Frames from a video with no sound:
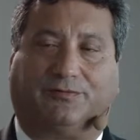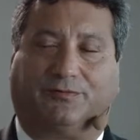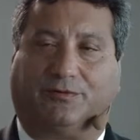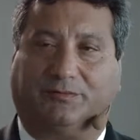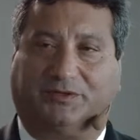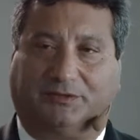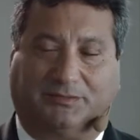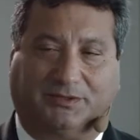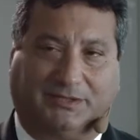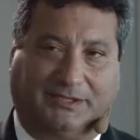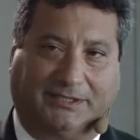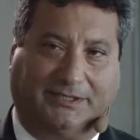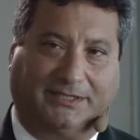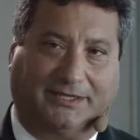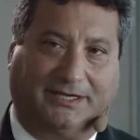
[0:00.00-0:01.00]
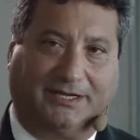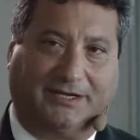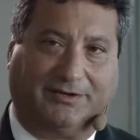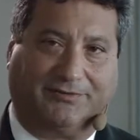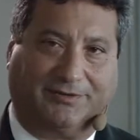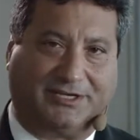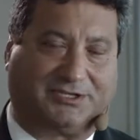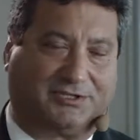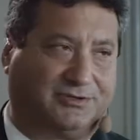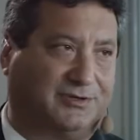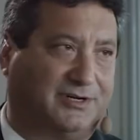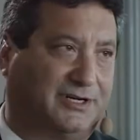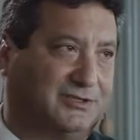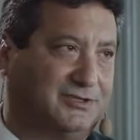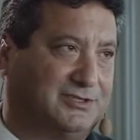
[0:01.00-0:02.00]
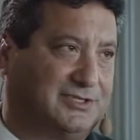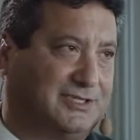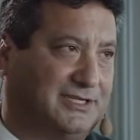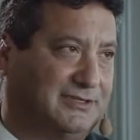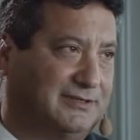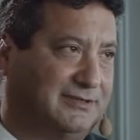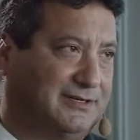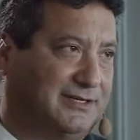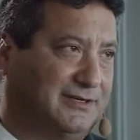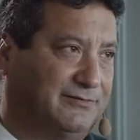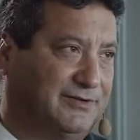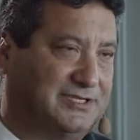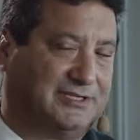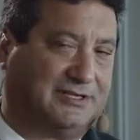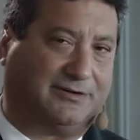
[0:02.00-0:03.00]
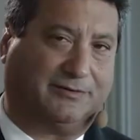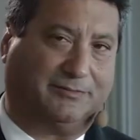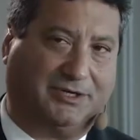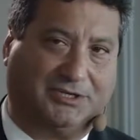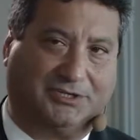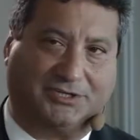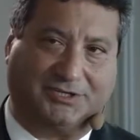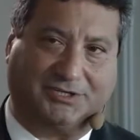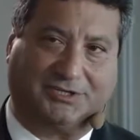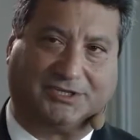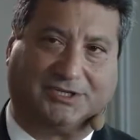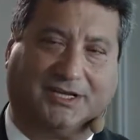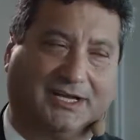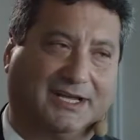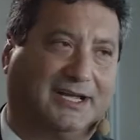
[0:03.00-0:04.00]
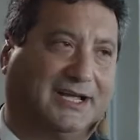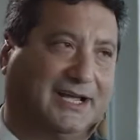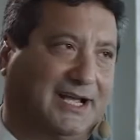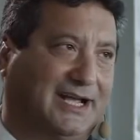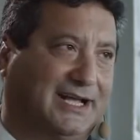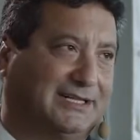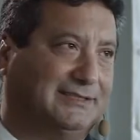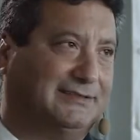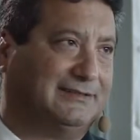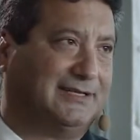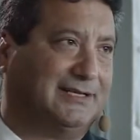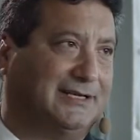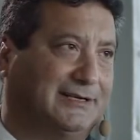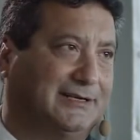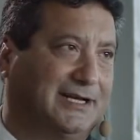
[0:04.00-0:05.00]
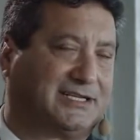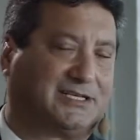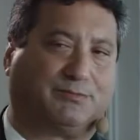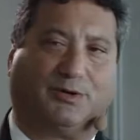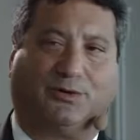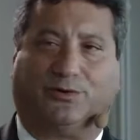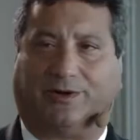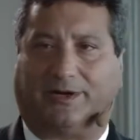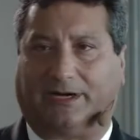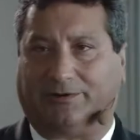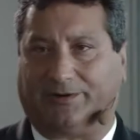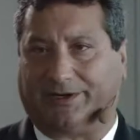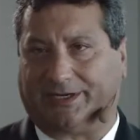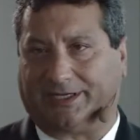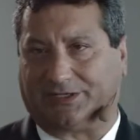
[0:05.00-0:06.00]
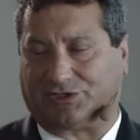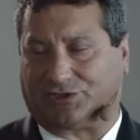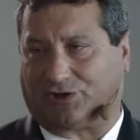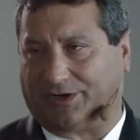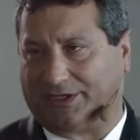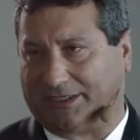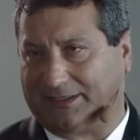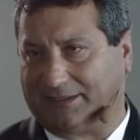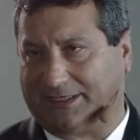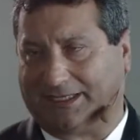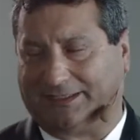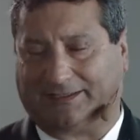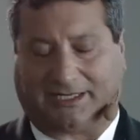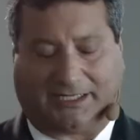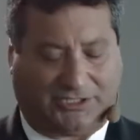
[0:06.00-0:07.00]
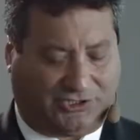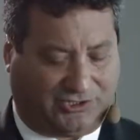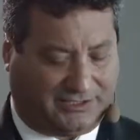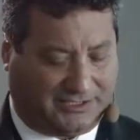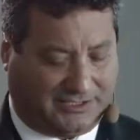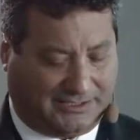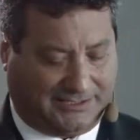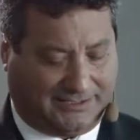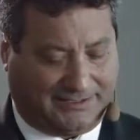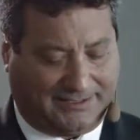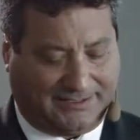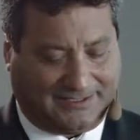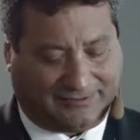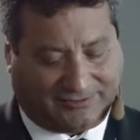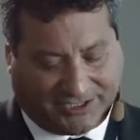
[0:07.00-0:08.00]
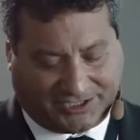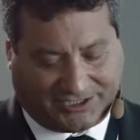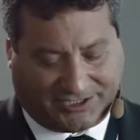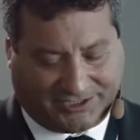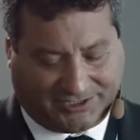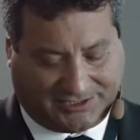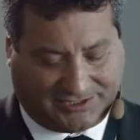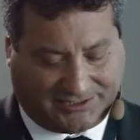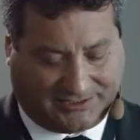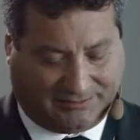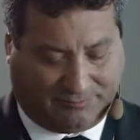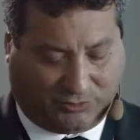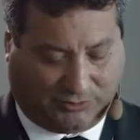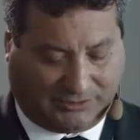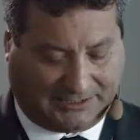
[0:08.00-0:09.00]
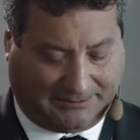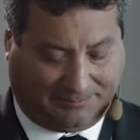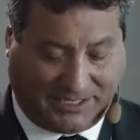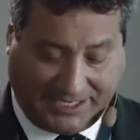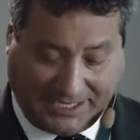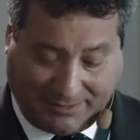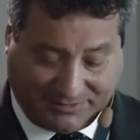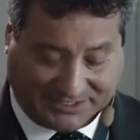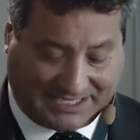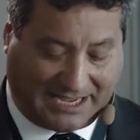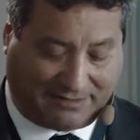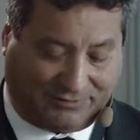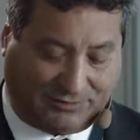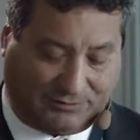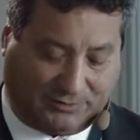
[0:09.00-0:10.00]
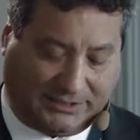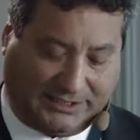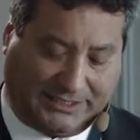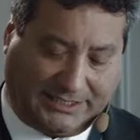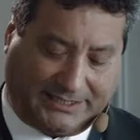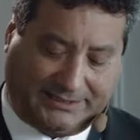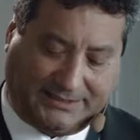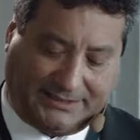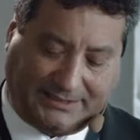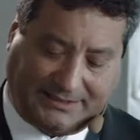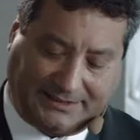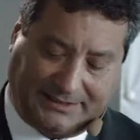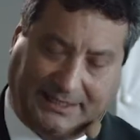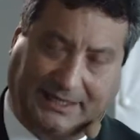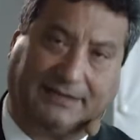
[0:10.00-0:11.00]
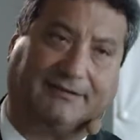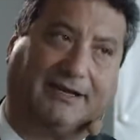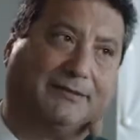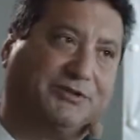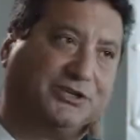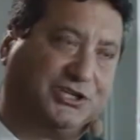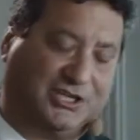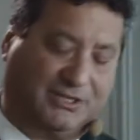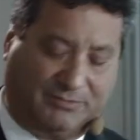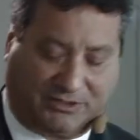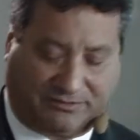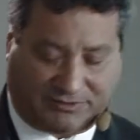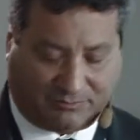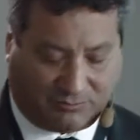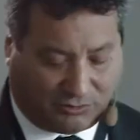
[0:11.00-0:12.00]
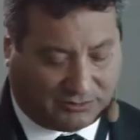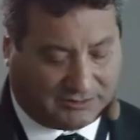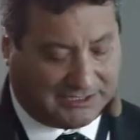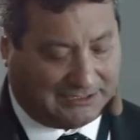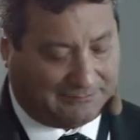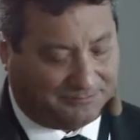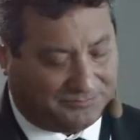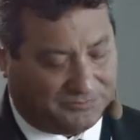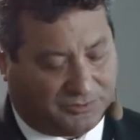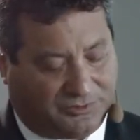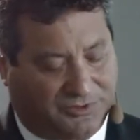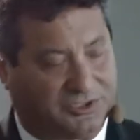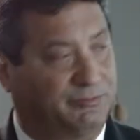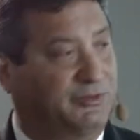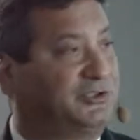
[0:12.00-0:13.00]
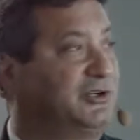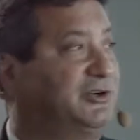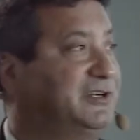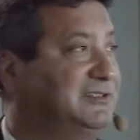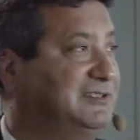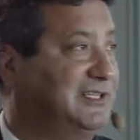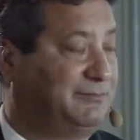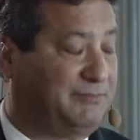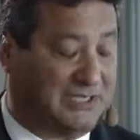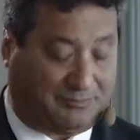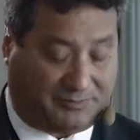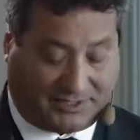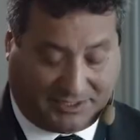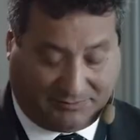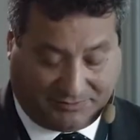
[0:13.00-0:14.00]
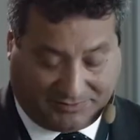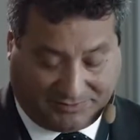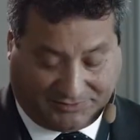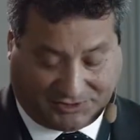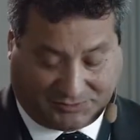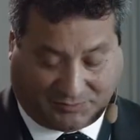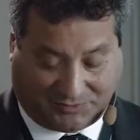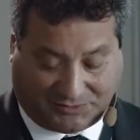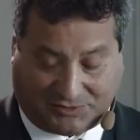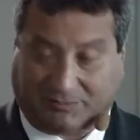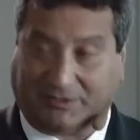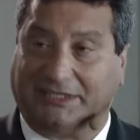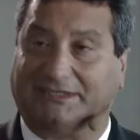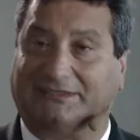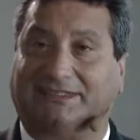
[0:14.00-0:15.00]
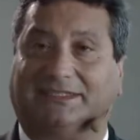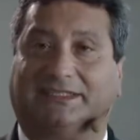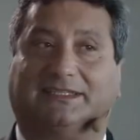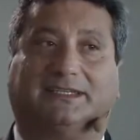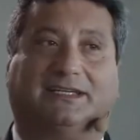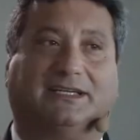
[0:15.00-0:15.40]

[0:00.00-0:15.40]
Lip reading: formidable restaurants and visit our beaches and explore our historical and cultural treasures in Malta. My name is Gavin, Gulia, and I am the chairman of the Malta Tourism Authority, and my primary responsibility